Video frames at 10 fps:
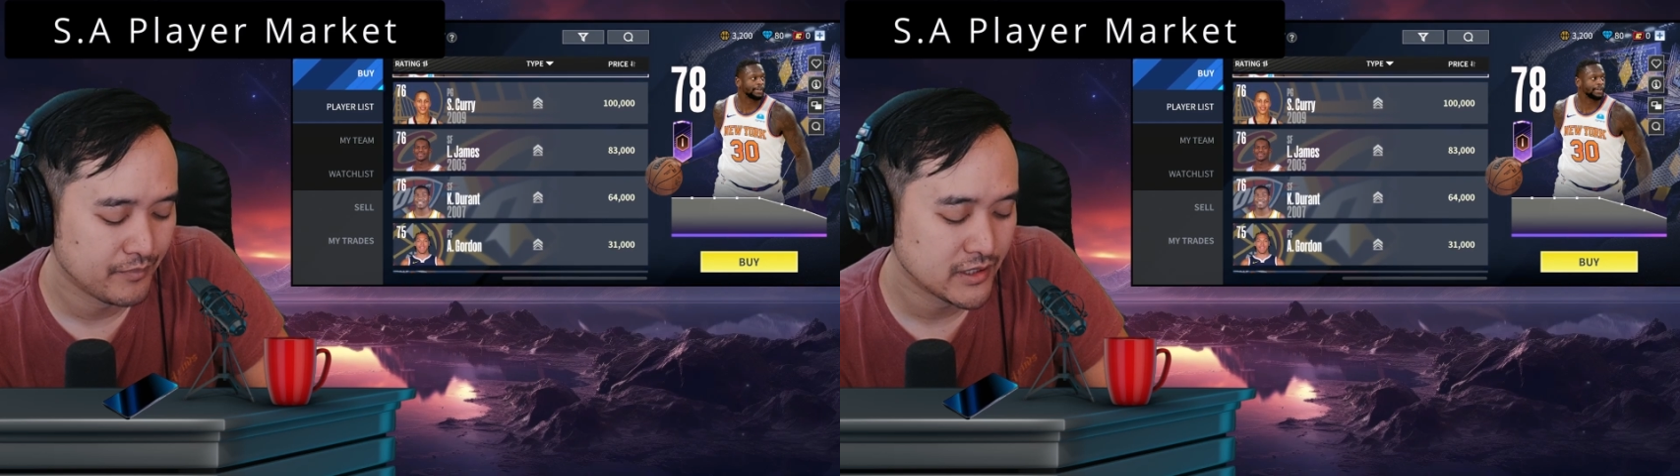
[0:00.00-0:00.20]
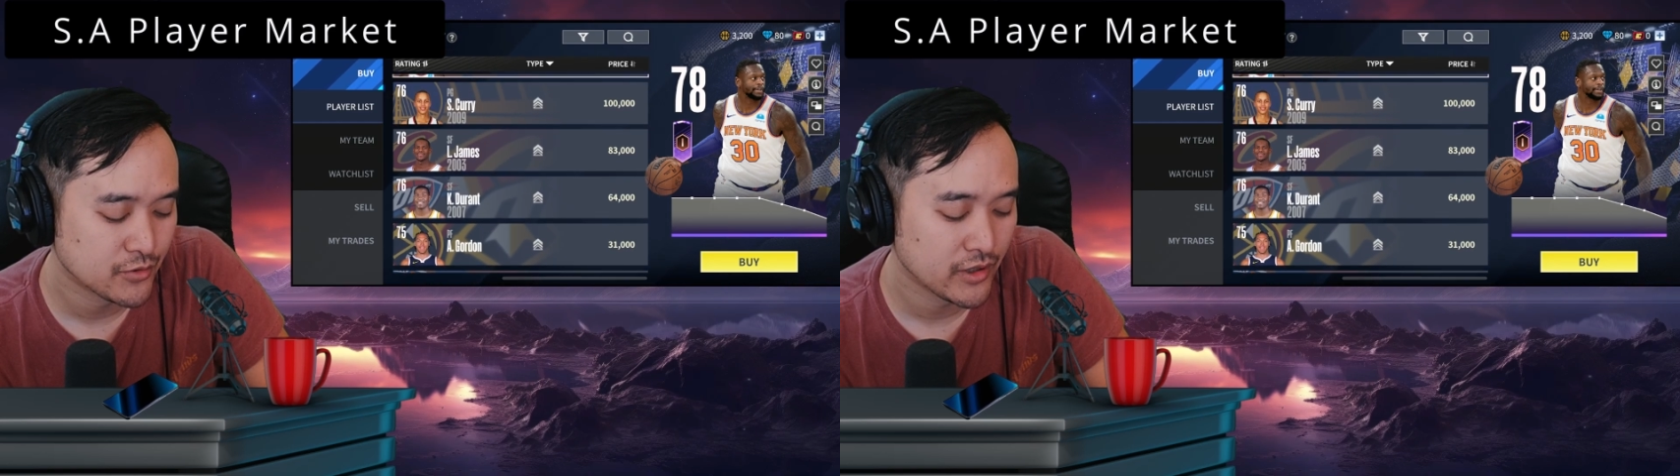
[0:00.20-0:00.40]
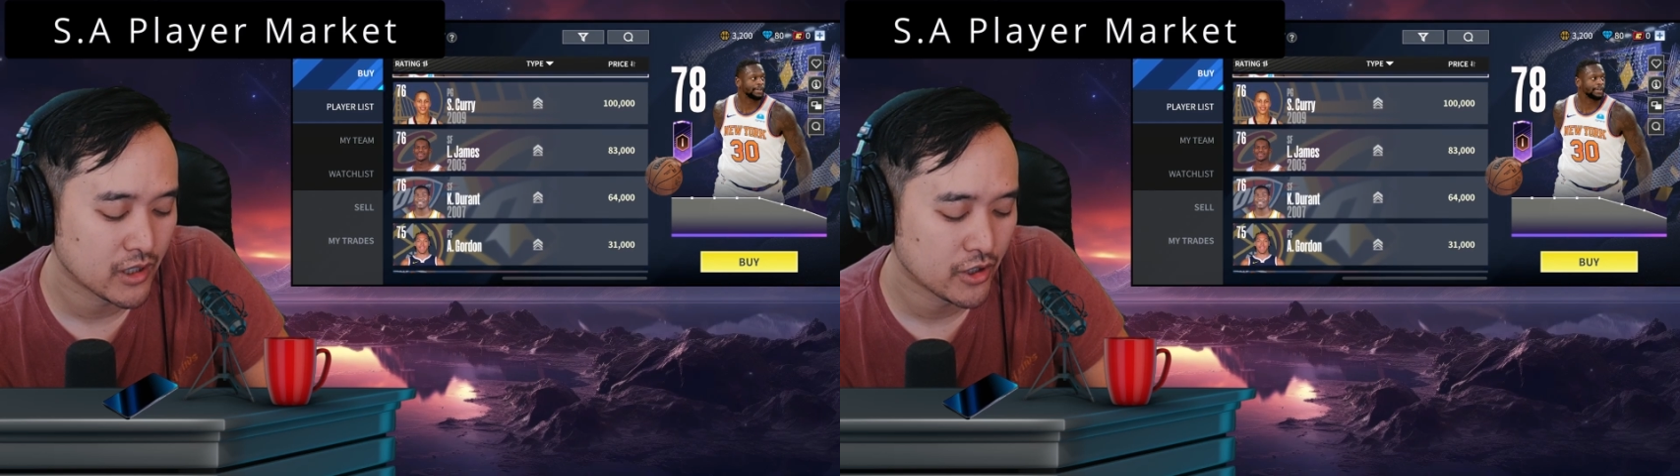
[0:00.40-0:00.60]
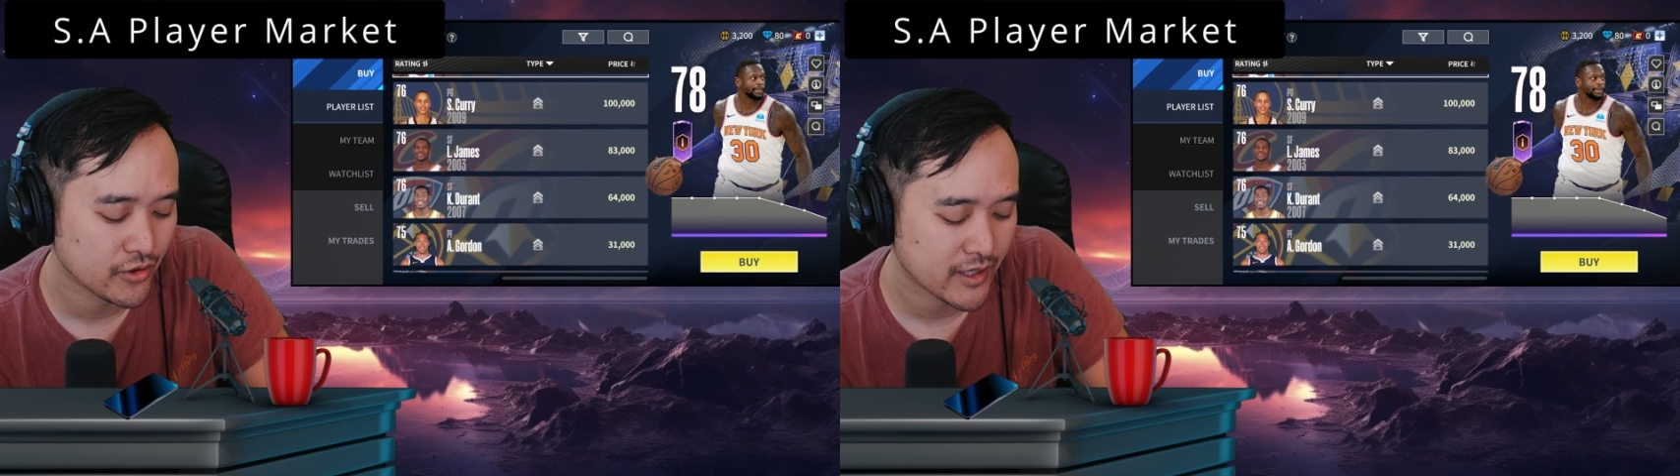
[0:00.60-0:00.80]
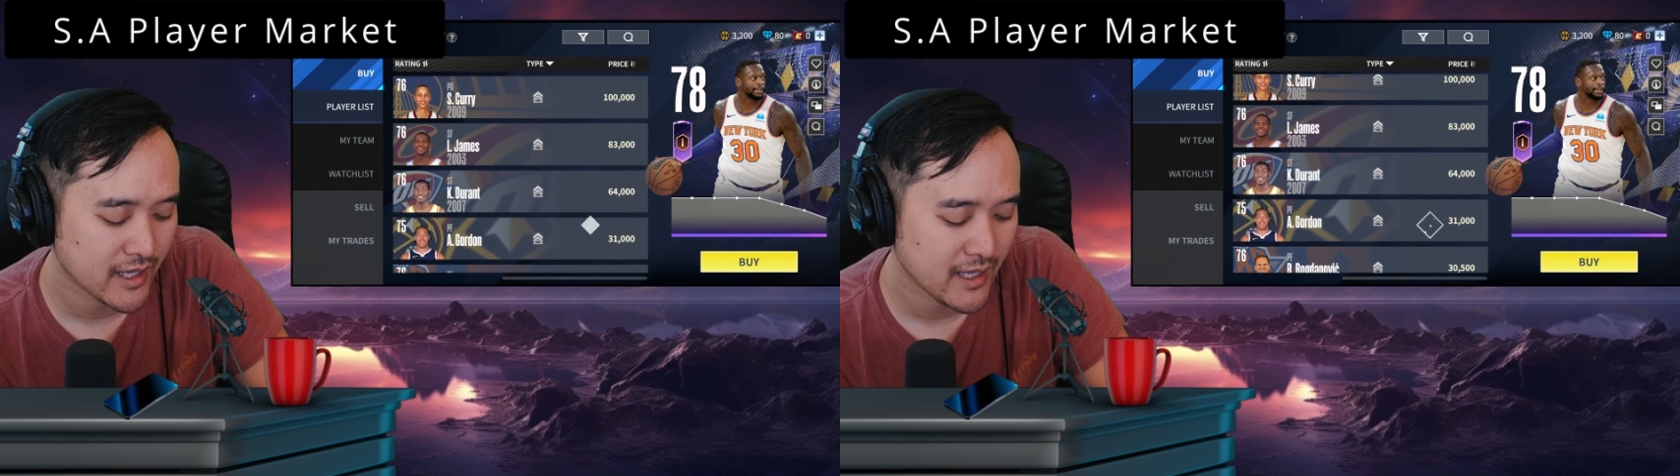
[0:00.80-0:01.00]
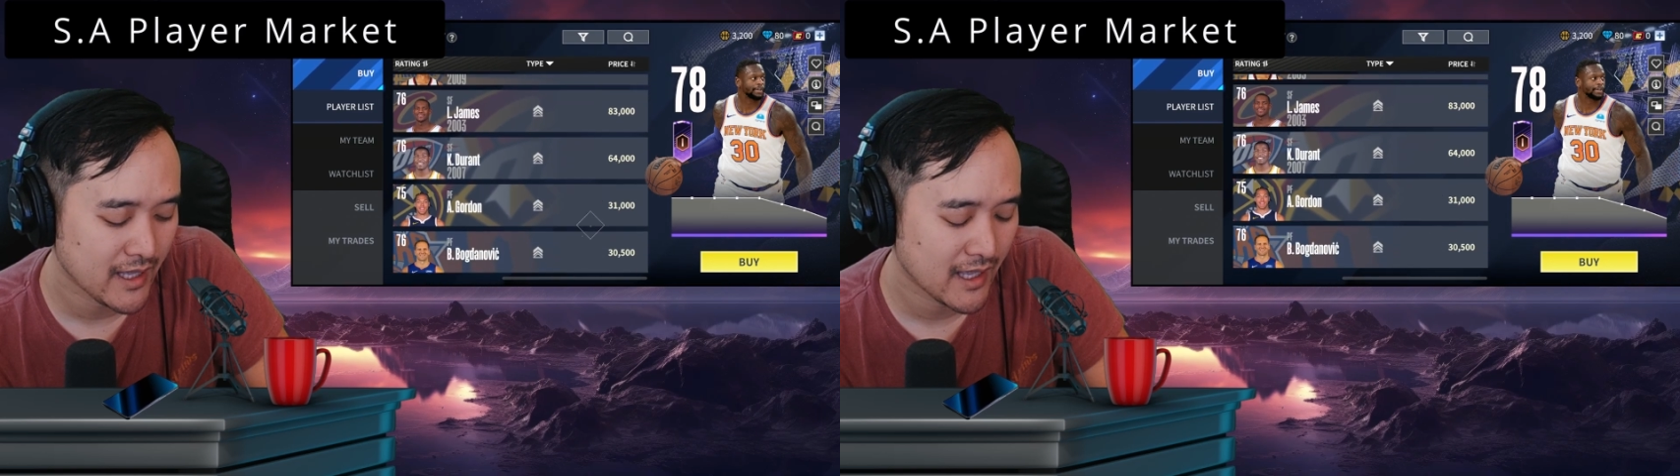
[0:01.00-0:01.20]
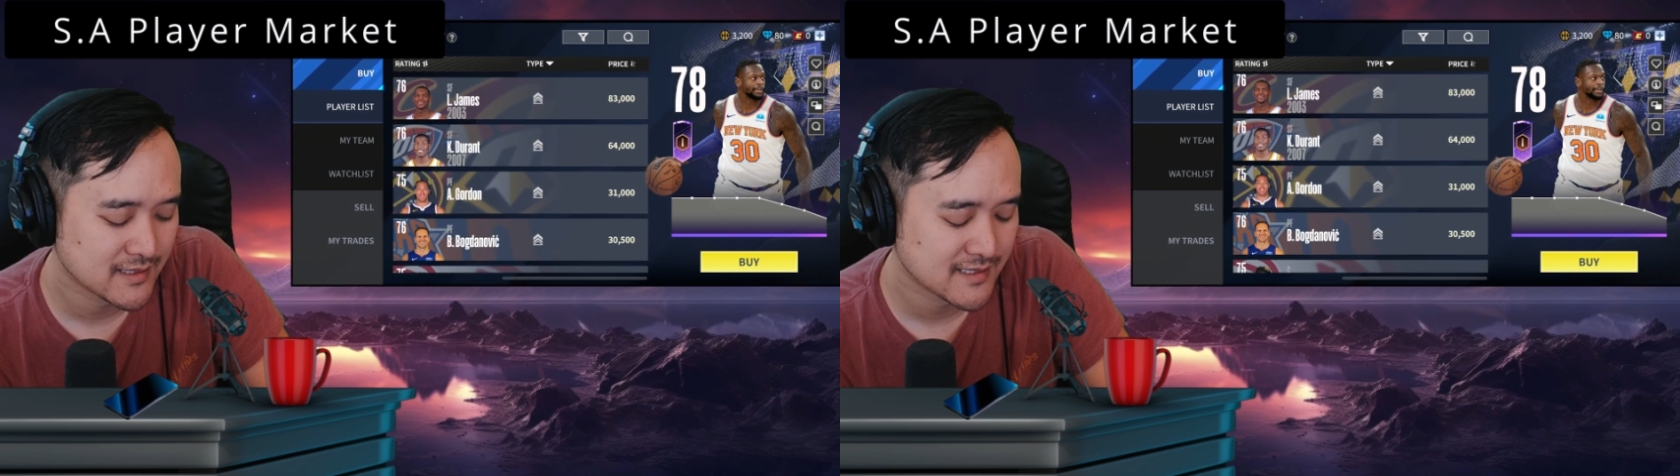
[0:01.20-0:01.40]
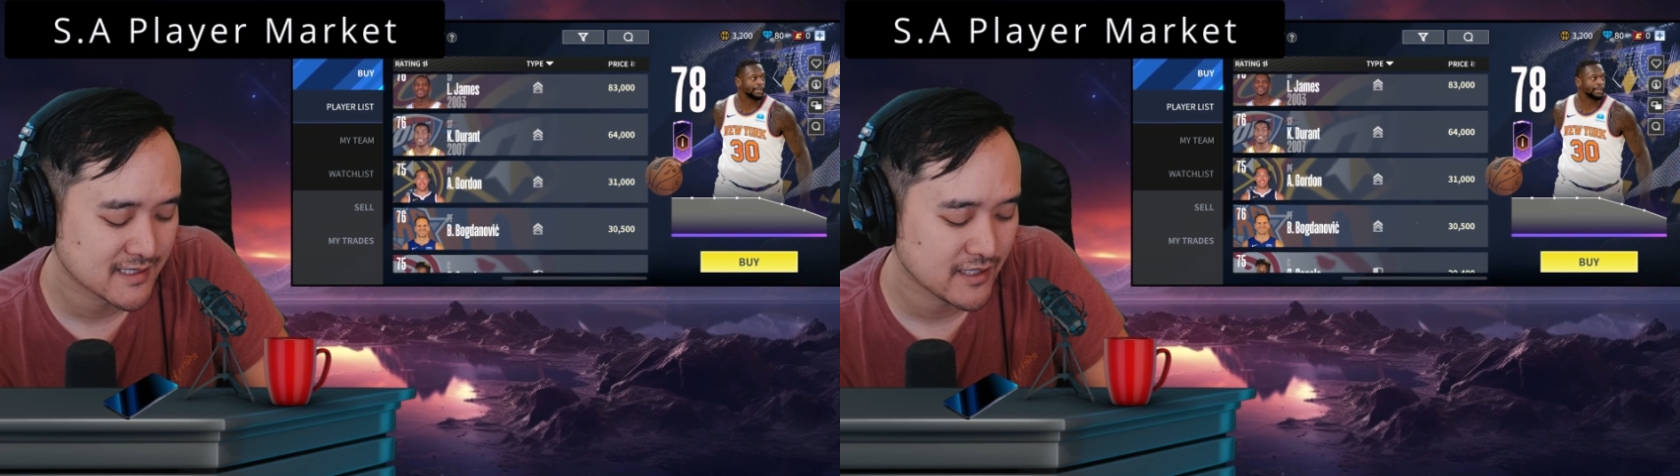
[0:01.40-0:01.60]
between 100k and
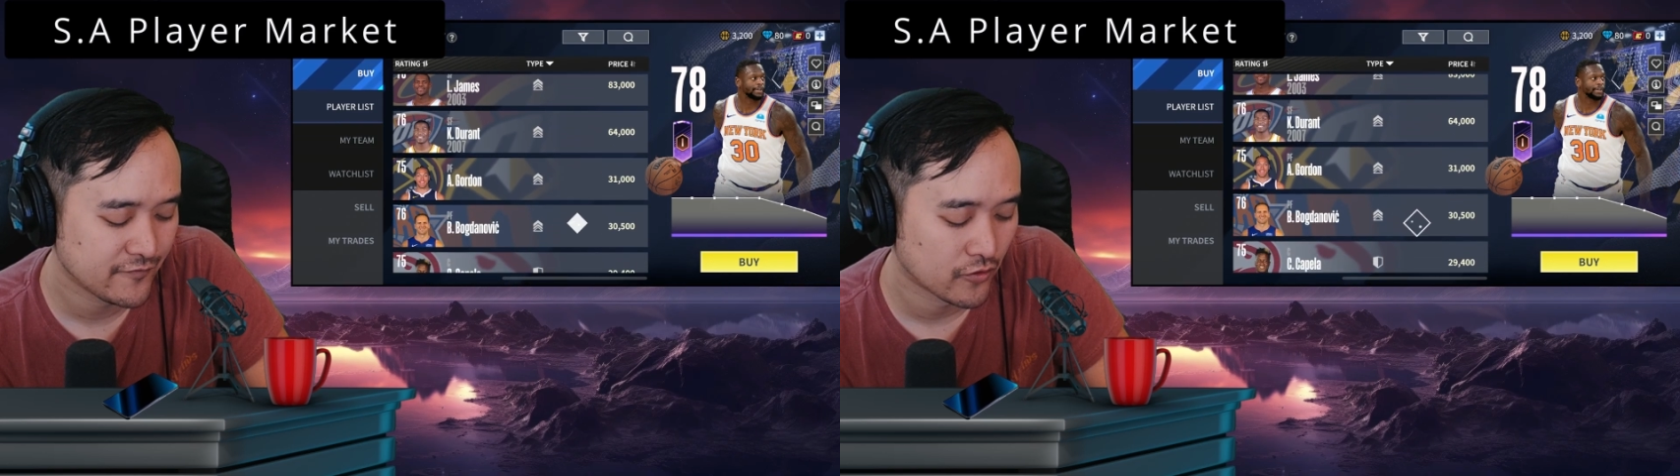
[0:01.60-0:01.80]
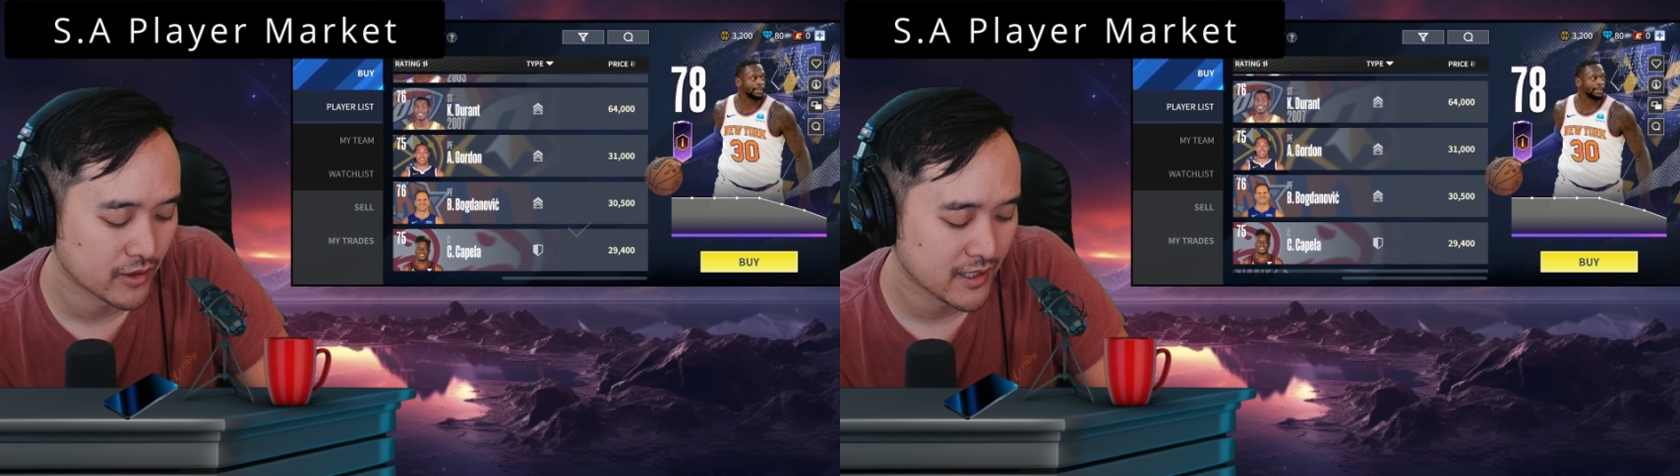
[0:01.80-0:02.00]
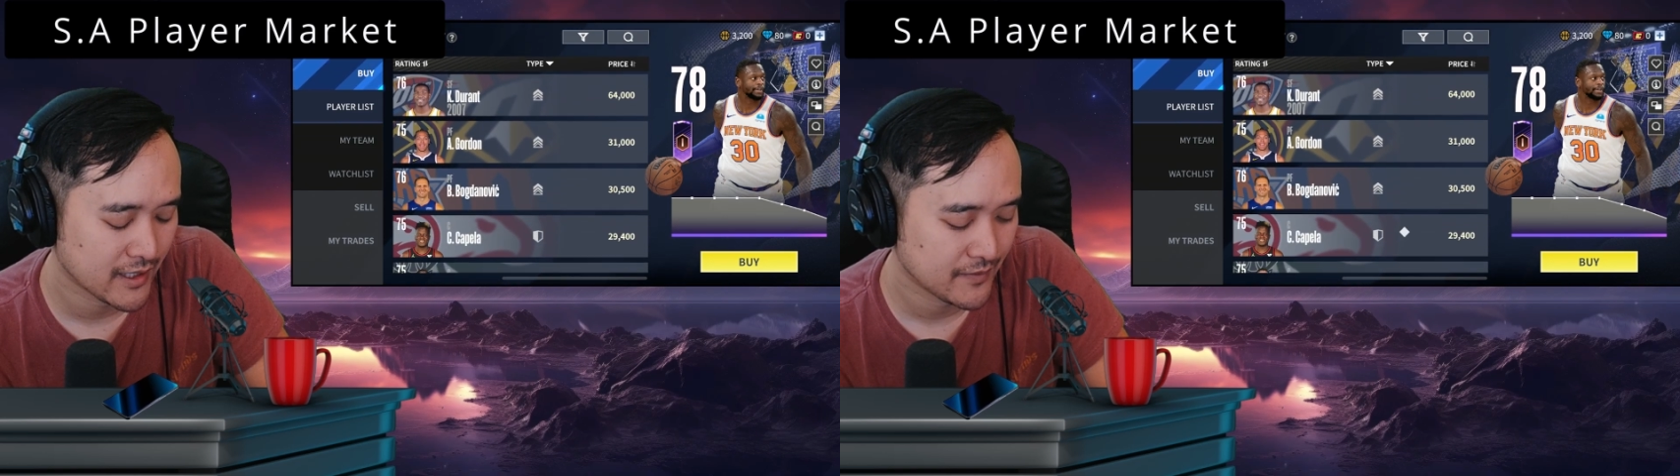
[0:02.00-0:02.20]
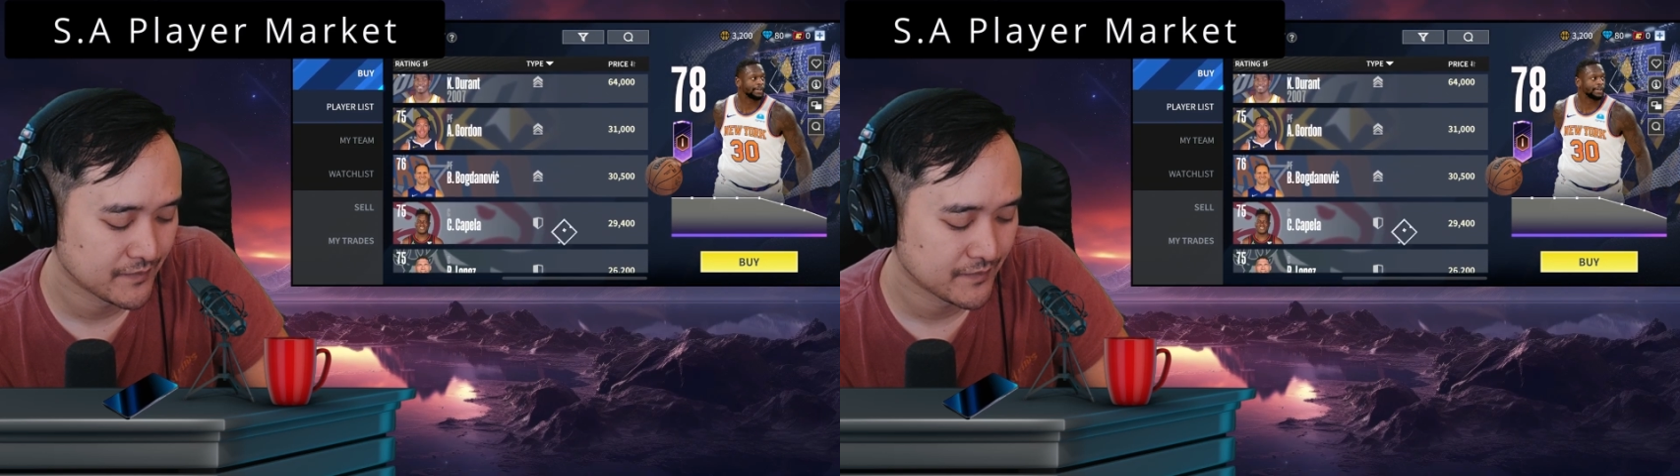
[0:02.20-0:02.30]
64k.